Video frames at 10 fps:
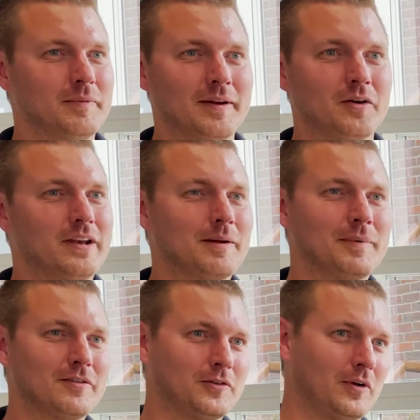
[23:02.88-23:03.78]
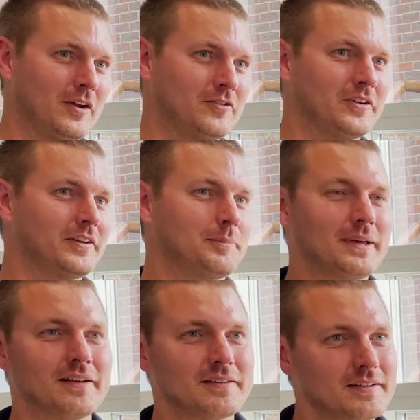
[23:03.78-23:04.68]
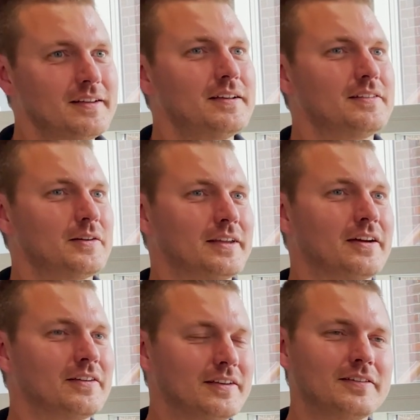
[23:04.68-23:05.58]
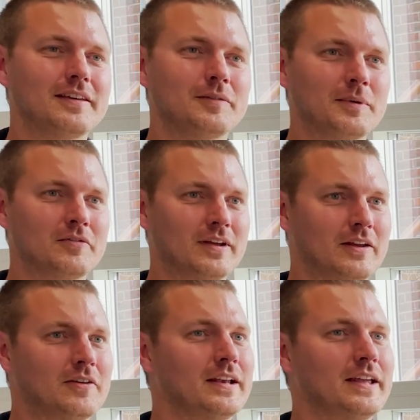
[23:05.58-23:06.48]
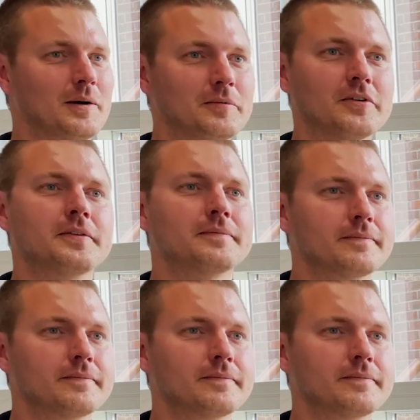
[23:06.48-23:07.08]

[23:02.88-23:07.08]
my colleague might fall over at this bit." So yeah, it's been really, really helpful.